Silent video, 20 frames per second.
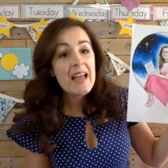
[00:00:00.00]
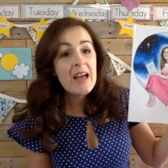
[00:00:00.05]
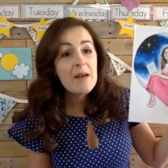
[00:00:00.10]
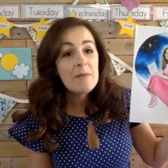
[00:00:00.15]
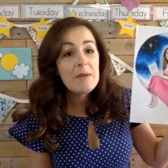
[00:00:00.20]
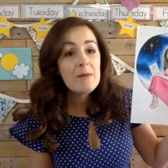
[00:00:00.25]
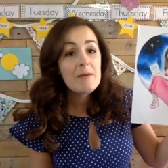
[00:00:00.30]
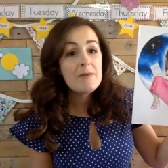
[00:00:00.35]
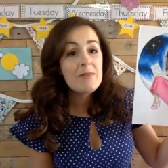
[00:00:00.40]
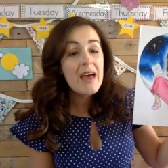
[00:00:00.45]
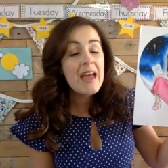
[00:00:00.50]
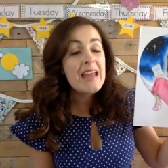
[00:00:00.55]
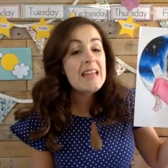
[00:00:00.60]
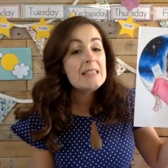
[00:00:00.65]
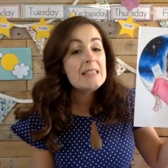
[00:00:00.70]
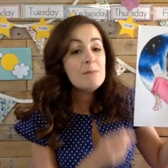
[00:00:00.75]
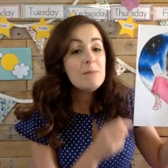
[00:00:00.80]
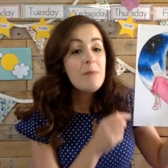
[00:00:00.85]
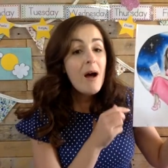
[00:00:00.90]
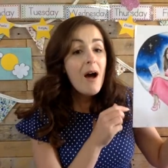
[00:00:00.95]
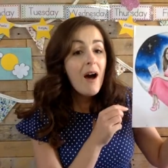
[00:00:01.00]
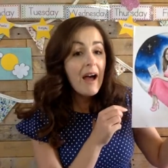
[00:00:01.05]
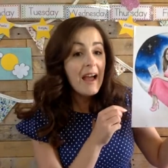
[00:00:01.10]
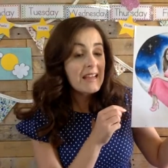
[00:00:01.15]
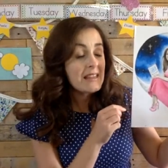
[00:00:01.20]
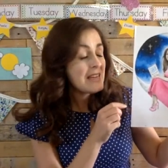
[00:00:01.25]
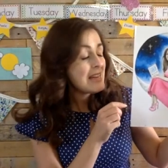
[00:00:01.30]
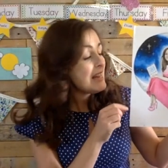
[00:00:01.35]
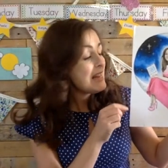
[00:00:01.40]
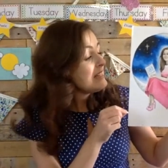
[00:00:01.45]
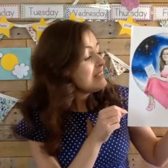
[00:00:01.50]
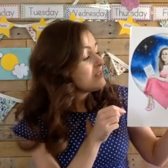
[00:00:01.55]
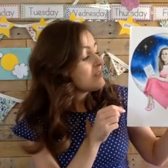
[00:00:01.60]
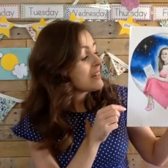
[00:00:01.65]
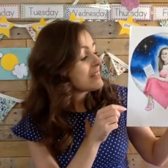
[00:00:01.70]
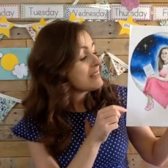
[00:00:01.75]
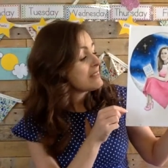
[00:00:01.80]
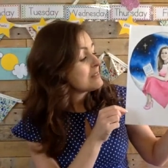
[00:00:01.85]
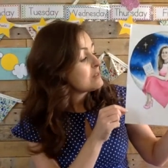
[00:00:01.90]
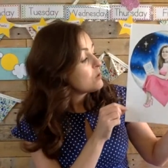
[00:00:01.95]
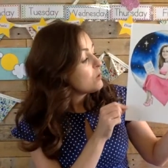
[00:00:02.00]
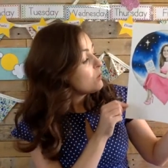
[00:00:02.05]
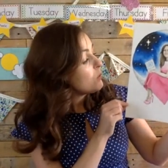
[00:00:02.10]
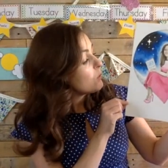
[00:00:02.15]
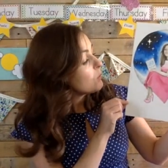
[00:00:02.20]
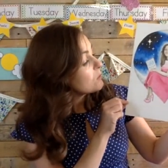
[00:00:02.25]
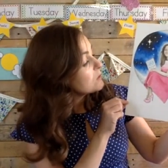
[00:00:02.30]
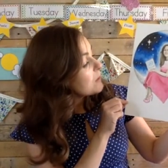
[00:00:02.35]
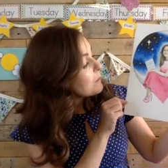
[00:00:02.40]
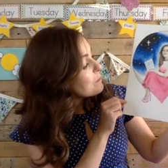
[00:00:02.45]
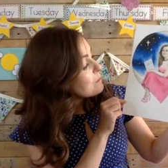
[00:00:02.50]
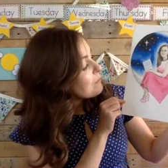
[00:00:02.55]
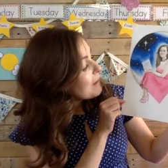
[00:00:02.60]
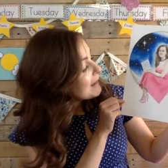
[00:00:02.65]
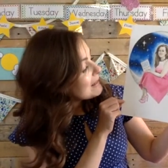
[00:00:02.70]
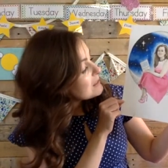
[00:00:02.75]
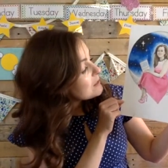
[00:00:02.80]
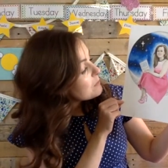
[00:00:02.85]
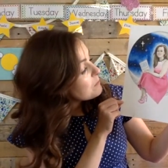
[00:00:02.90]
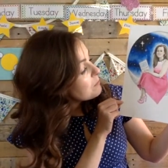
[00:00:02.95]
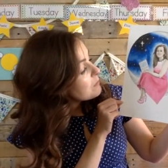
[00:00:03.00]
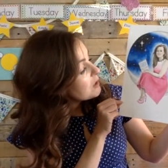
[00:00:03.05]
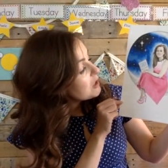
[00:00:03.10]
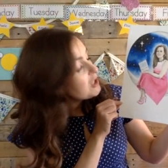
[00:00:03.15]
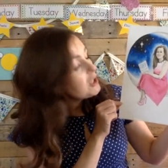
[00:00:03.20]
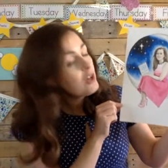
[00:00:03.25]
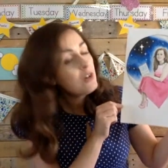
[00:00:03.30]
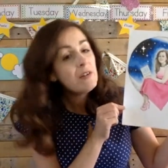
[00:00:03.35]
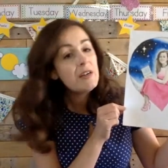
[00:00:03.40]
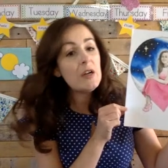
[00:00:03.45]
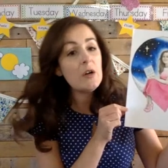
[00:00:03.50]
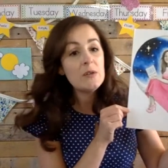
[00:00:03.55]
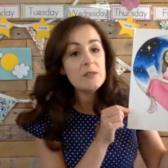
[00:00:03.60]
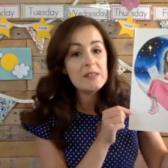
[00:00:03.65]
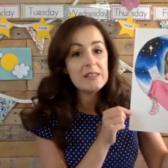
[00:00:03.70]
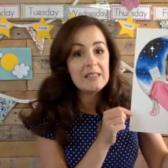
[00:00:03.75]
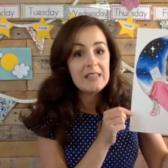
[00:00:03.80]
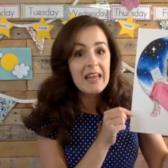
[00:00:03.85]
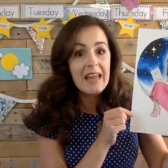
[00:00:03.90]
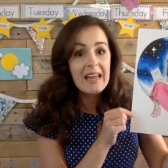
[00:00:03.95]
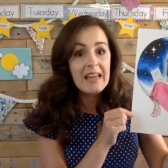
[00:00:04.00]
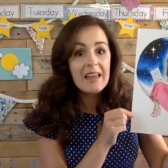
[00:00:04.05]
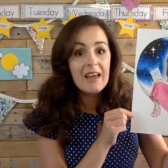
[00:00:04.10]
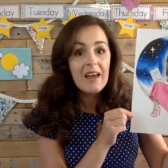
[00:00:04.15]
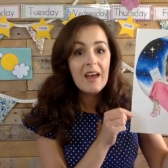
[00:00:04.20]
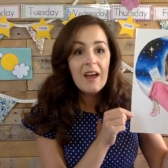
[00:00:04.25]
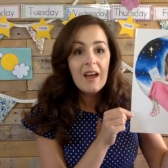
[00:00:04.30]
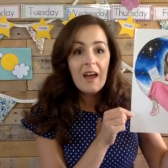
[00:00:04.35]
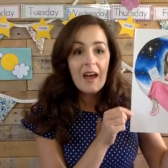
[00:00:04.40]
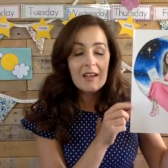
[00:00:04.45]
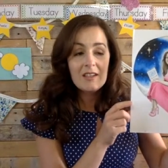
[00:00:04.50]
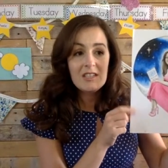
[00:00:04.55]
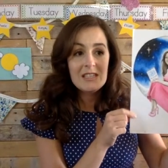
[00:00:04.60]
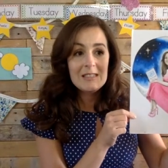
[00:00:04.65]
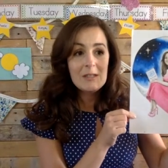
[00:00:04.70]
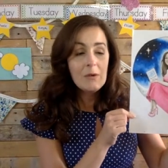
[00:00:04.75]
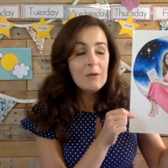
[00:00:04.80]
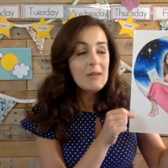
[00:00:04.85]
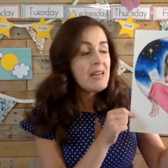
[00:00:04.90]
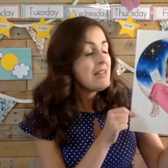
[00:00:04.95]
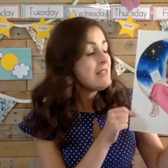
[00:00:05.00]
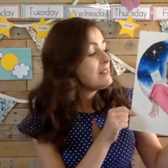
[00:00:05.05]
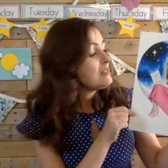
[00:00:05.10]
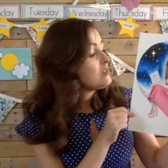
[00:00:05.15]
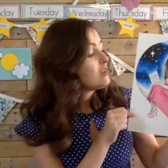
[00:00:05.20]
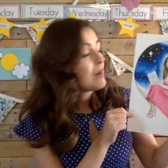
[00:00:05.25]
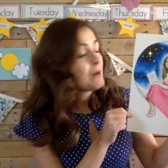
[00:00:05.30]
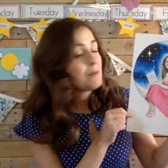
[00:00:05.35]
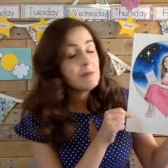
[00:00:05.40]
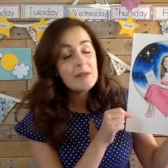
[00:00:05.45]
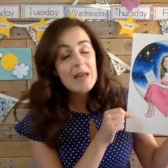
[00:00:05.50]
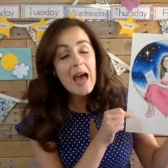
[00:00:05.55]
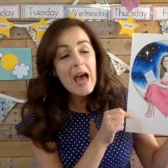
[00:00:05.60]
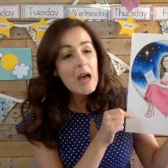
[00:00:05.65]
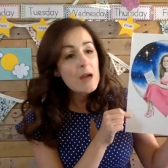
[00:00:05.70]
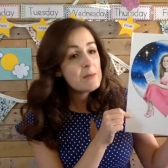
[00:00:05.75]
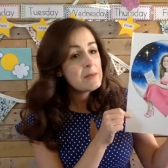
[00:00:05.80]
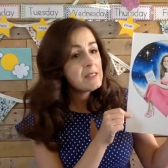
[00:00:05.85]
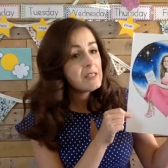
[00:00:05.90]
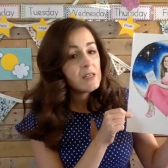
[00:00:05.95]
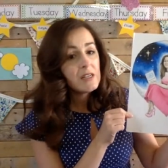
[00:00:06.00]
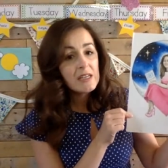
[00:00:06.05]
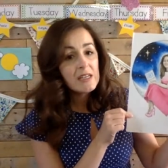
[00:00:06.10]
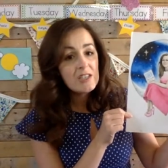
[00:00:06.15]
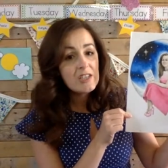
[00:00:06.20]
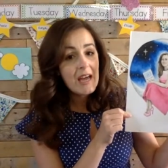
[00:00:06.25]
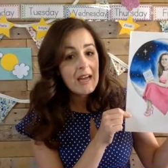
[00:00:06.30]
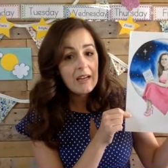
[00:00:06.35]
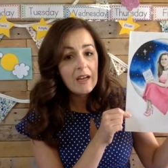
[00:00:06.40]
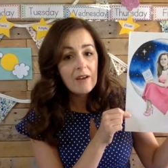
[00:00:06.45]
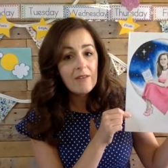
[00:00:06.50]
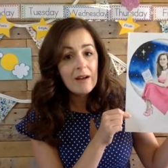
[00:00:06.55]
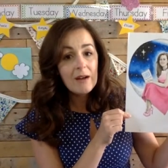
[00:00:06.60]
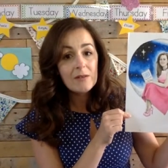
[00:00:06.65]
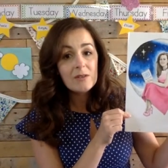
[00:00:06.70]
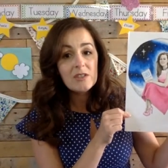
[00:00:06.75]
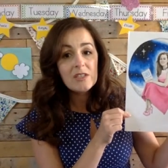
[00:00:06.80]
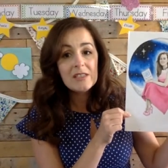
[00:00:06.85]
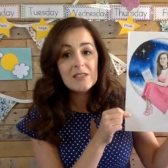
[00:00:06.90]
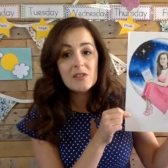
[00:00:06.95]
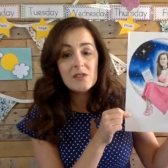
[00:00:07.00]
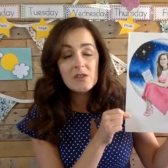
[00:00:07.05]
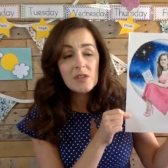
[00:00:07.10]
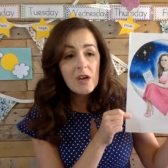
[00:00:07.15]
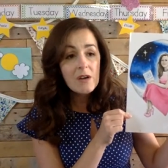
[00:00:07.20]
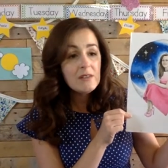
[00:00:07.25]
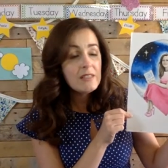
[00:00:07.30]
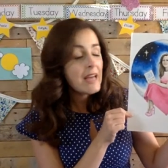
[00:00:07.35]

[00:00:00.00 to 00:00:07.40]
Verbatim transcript: happy with that. It's by the illustrator's called Madam Curiosity, and she's on Instagram. Absolutely check her out. She's so